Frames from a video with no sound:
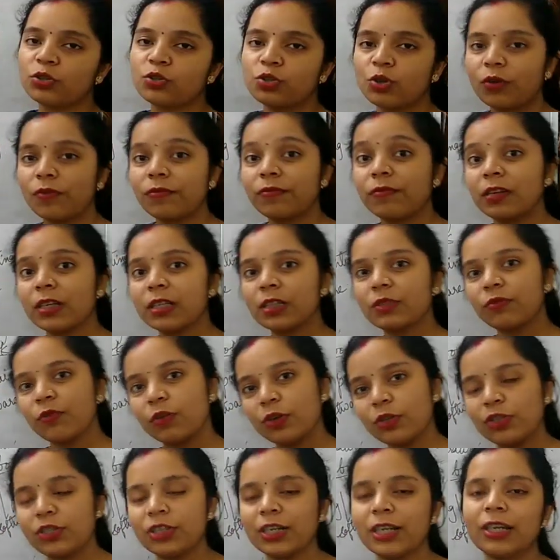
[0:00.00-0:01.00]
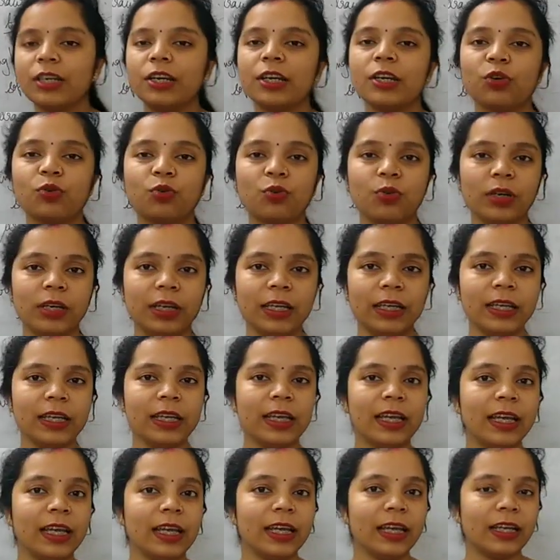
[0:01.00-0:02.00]
software is for children
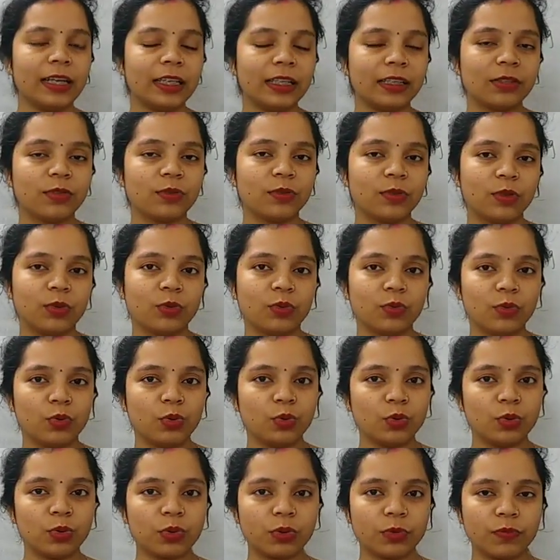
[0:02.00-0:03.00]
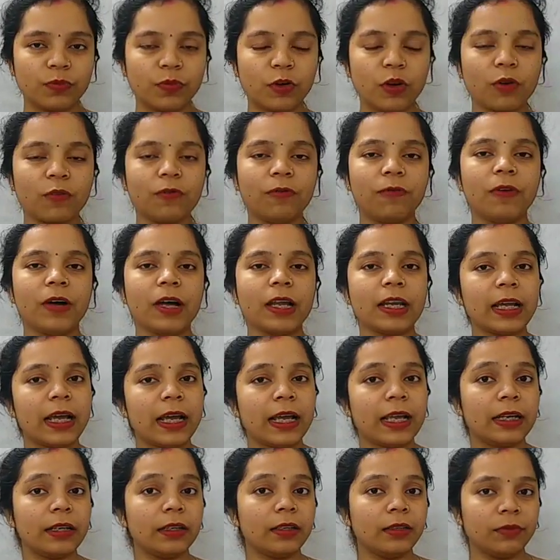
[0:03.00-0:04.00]
only. It is used for fun
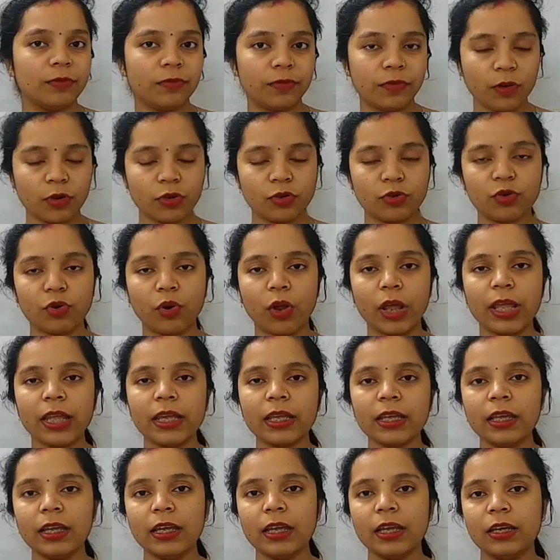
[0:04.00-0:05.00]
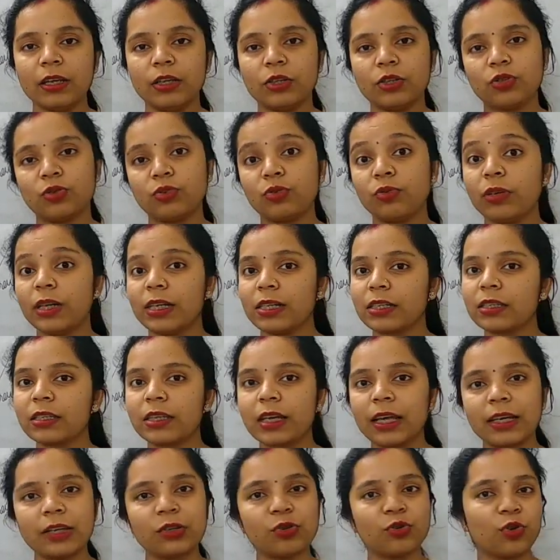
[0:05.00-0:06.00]
and for drawing.
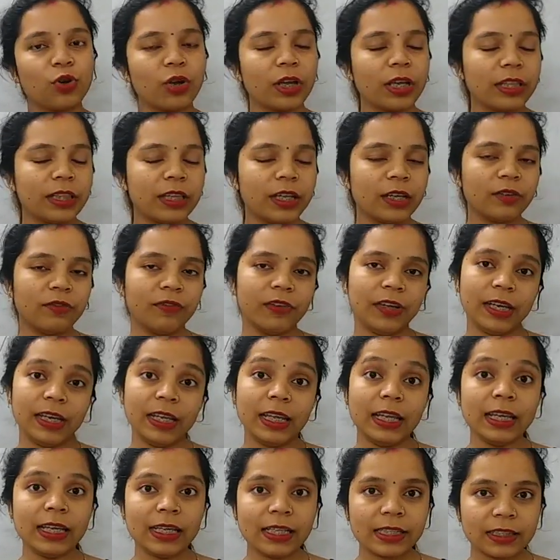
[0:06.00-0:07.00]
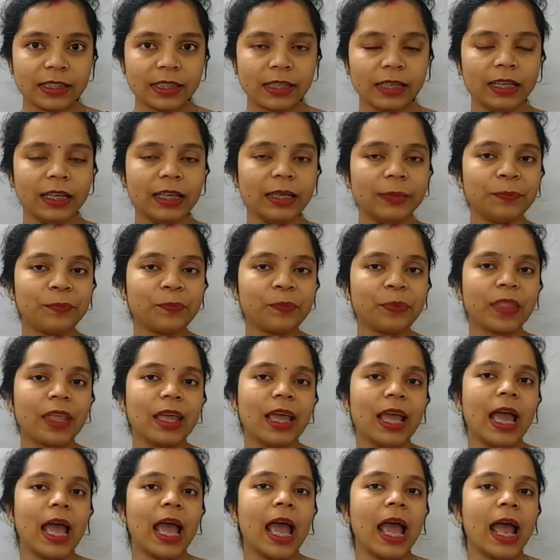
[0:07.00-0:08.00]
Students can draw in that very easily.
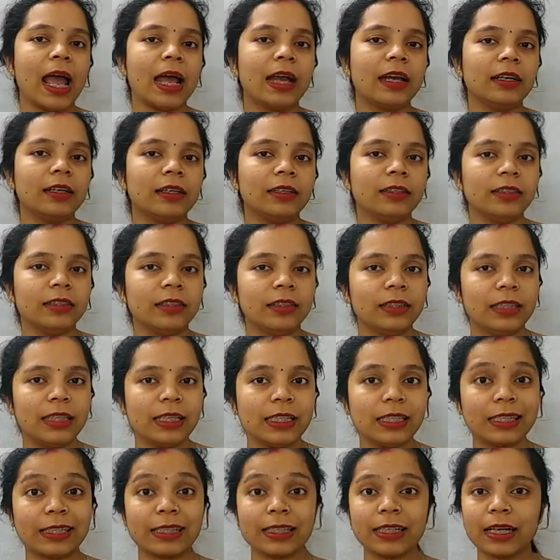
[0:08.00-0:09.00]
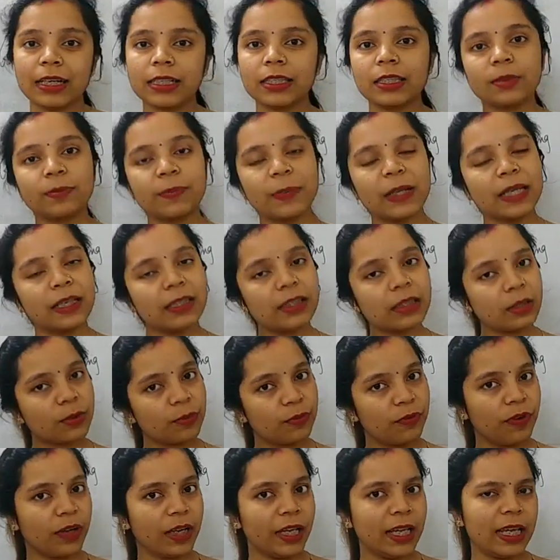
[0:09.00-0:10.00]
And this Tux Paint
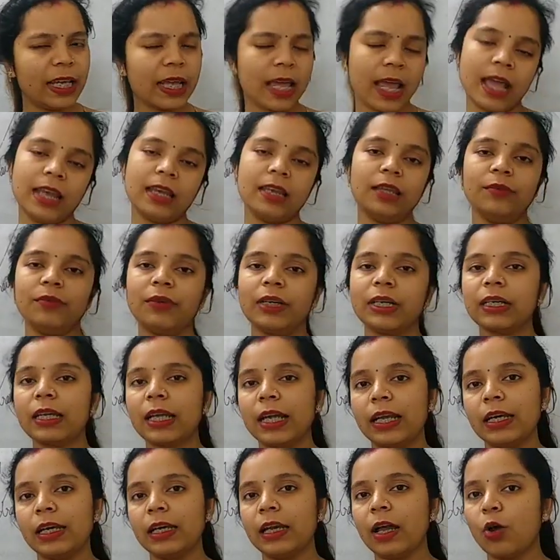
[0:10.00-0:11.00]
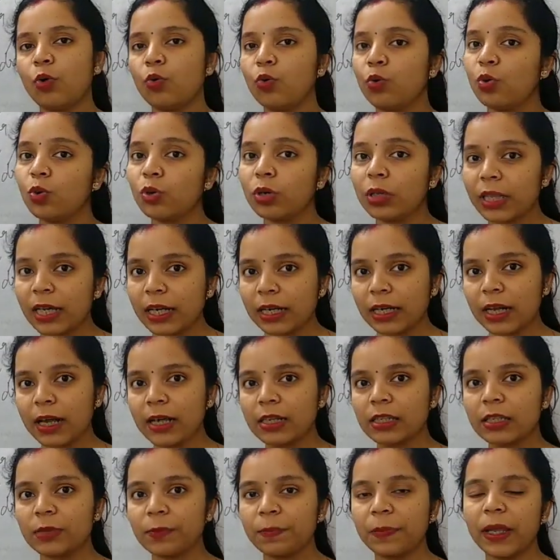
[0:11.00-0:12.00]
is free. Anyone can download the
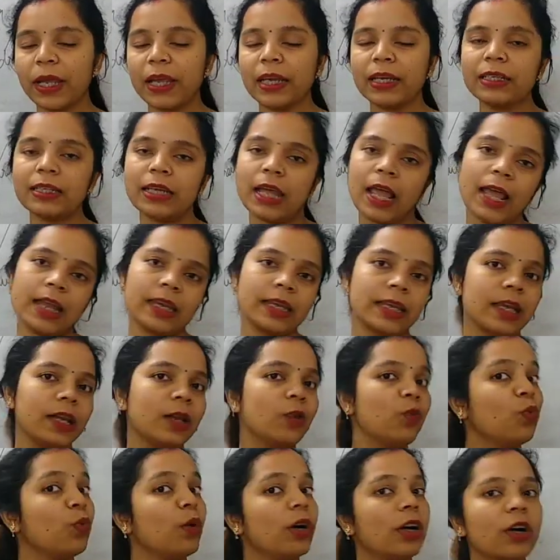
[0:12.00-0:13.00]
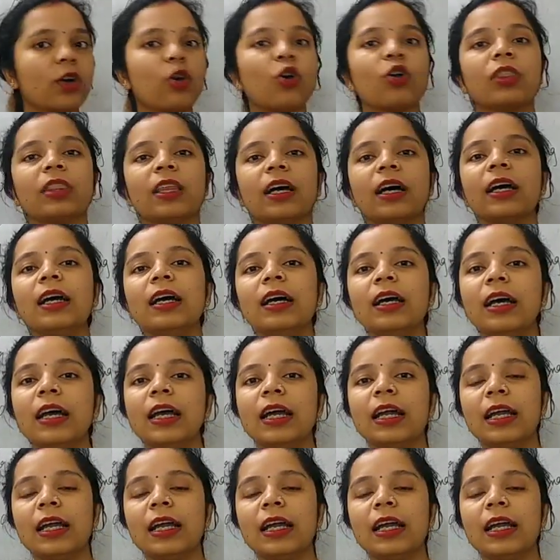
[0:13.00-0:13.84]
Tux Paint and can work on the